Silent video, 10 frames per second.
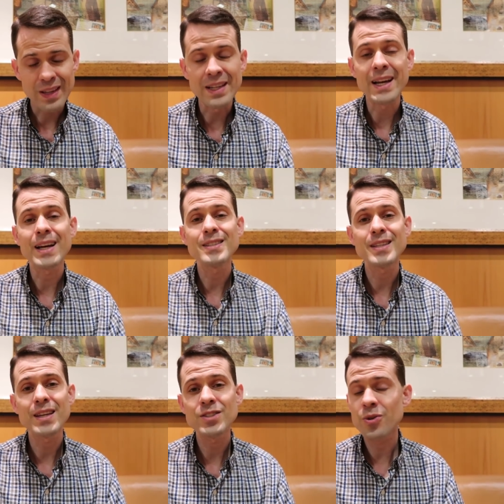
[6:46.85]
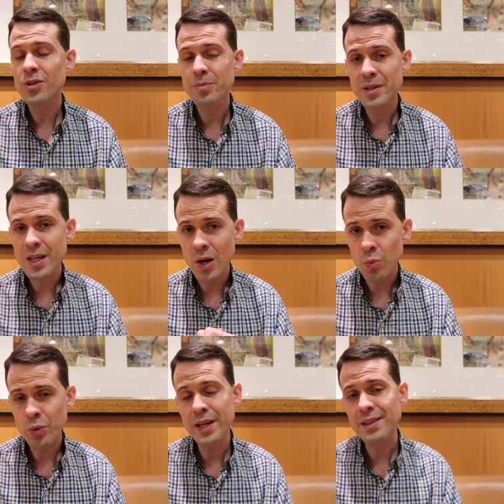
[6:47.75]
And like I said, it's going to be a
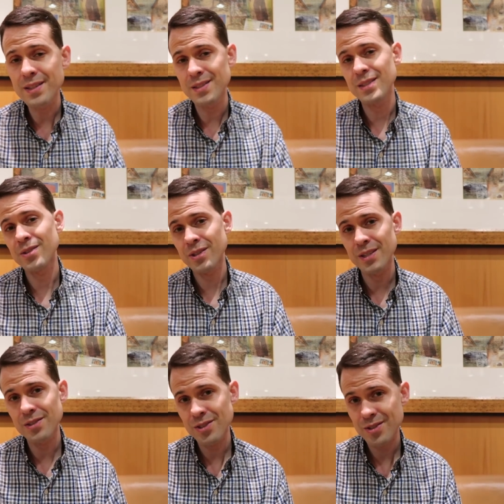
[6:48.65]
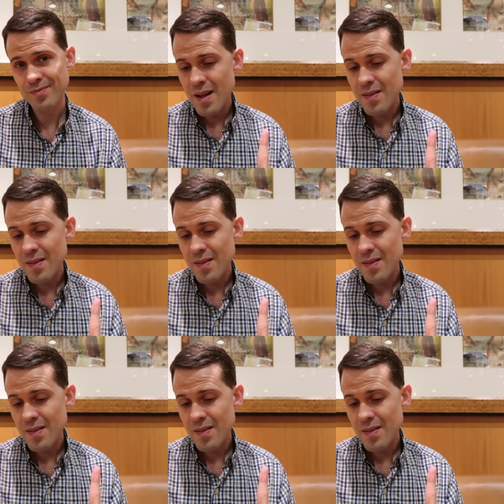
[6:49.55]
weekly series